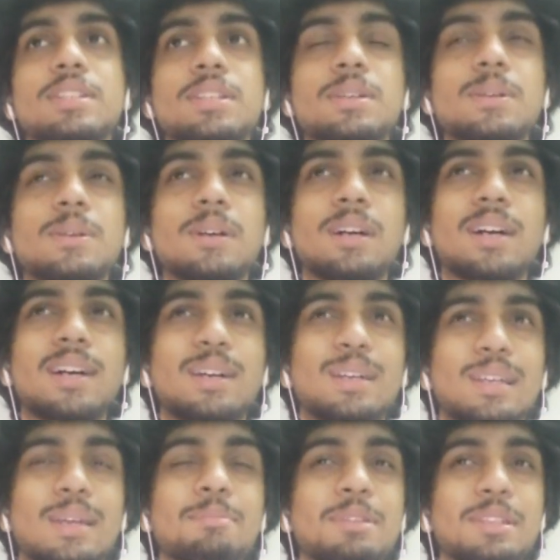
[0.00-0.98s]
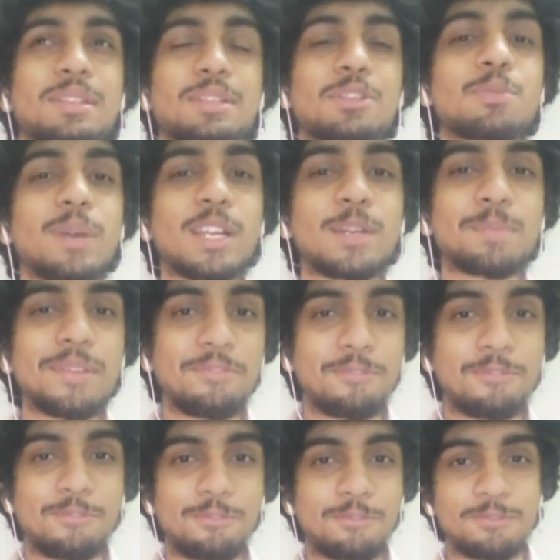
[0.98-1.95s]
So, uh, I mean, you might be
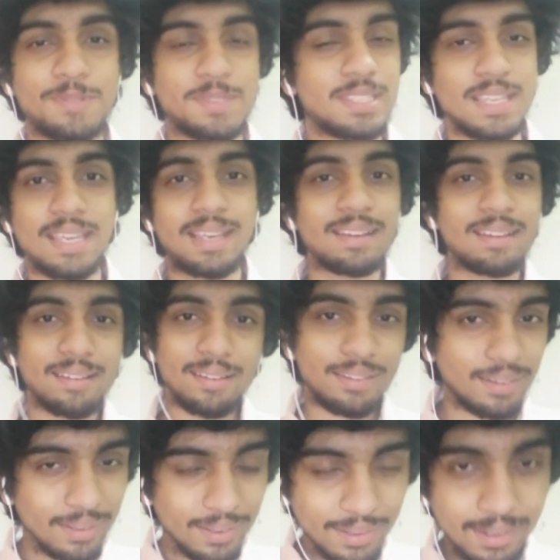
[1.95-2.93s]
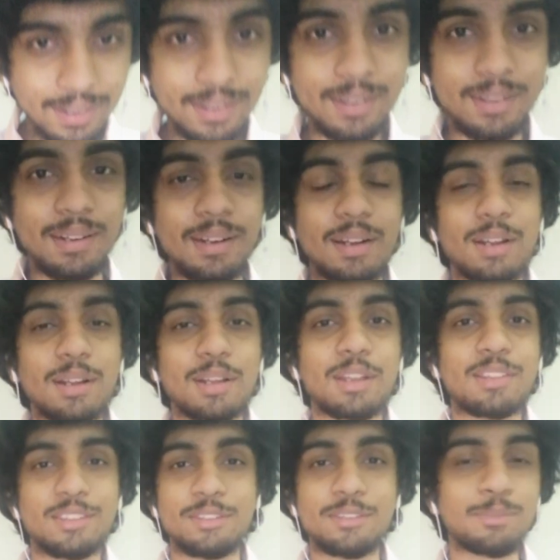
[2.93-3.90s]
seeing uh,
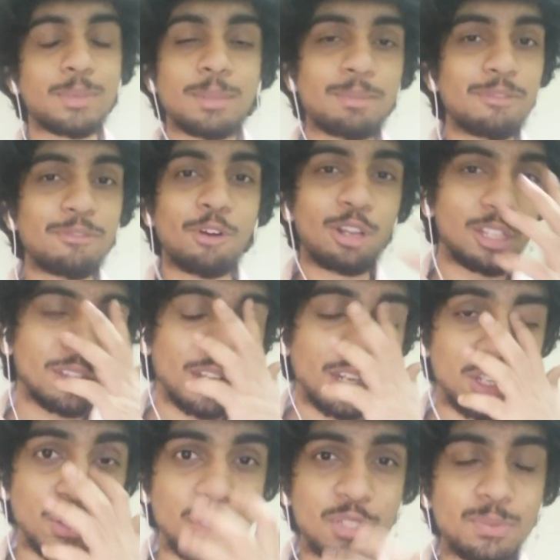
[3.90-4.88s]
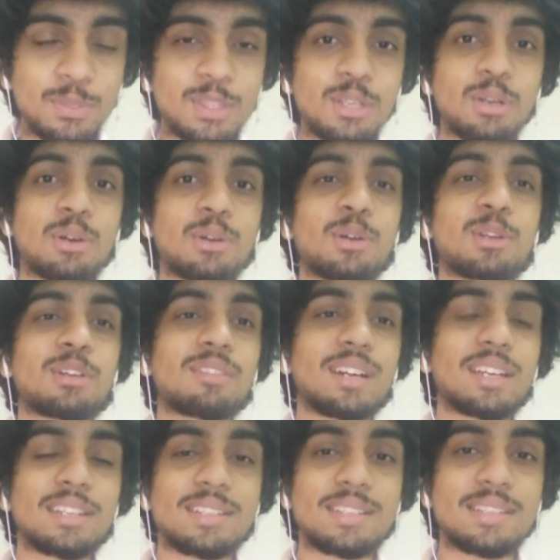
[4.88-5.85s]
you may be following the news with the
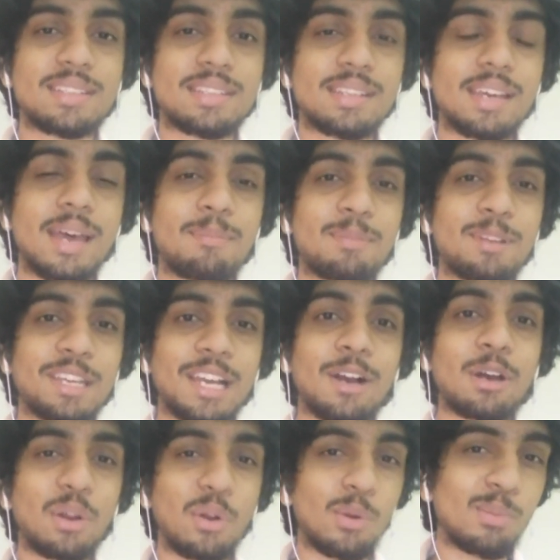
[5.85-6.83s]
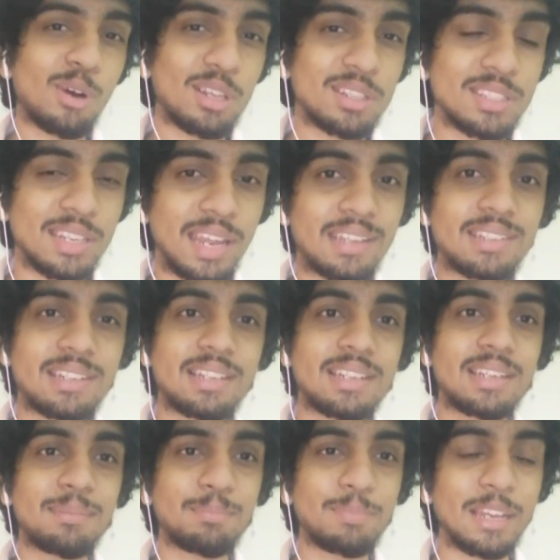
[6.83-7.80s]
coronavirus uh, happening, how robots are
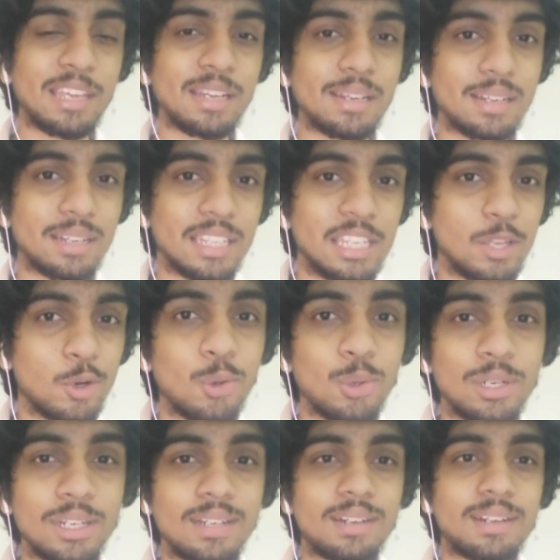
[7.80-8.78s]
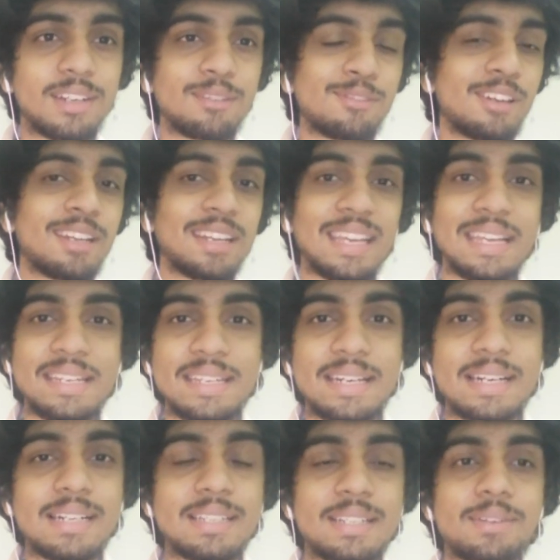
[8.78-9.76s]
actually playing a key role in different
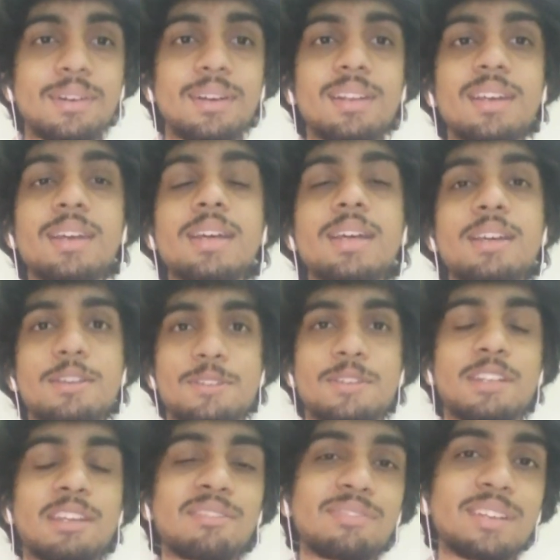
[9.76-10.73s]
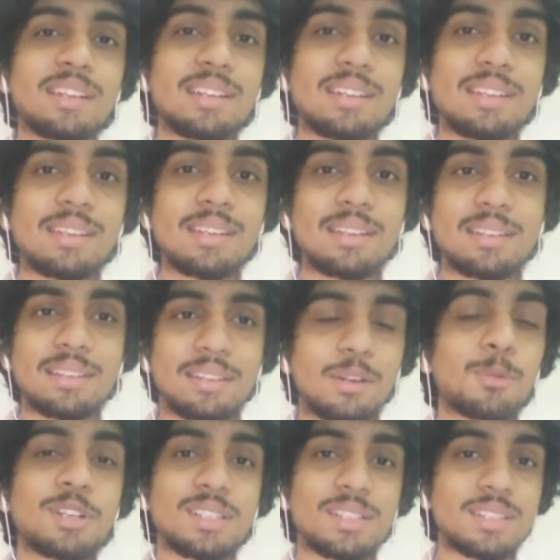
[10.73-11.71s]
areas and all. So definitely,
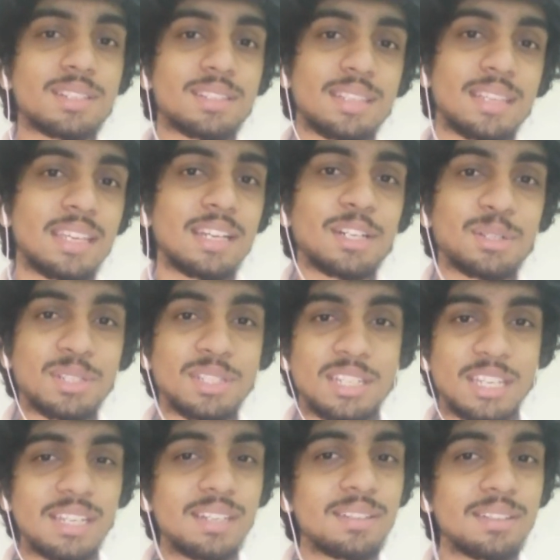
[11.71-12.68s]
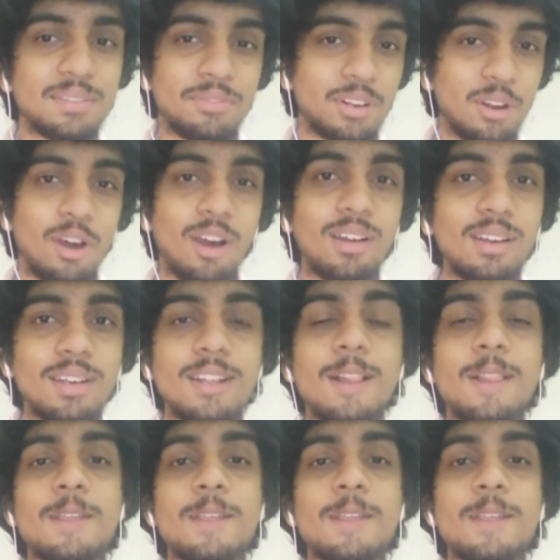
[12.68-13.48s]
robot is here to stay for long.